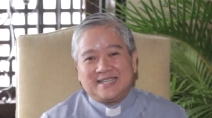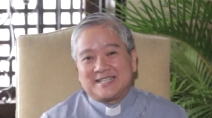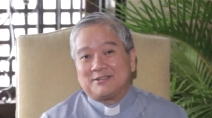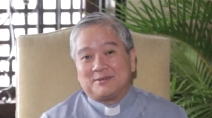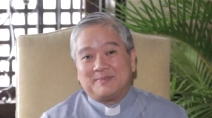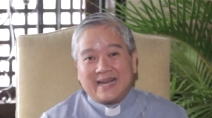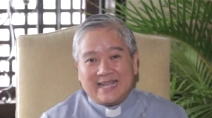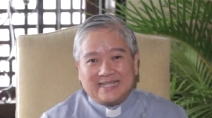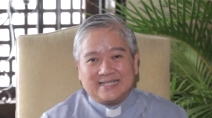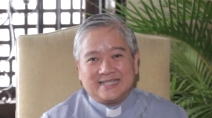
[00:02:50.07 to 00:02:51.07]
is our
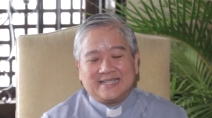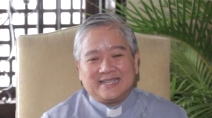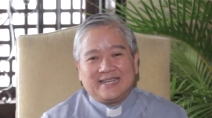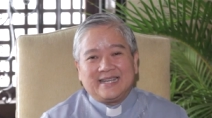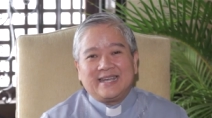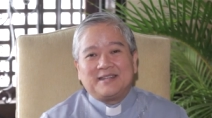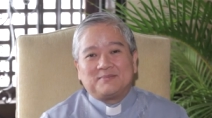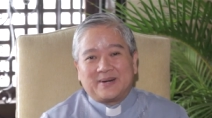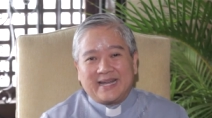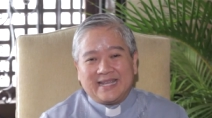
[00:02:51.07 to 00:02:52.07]
brain,
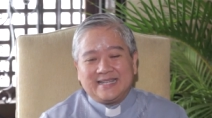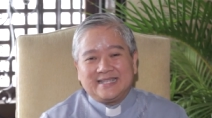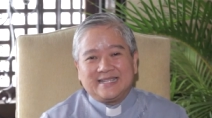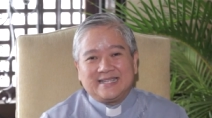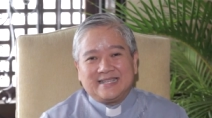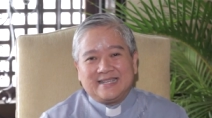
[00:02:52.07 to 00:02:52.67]
and brain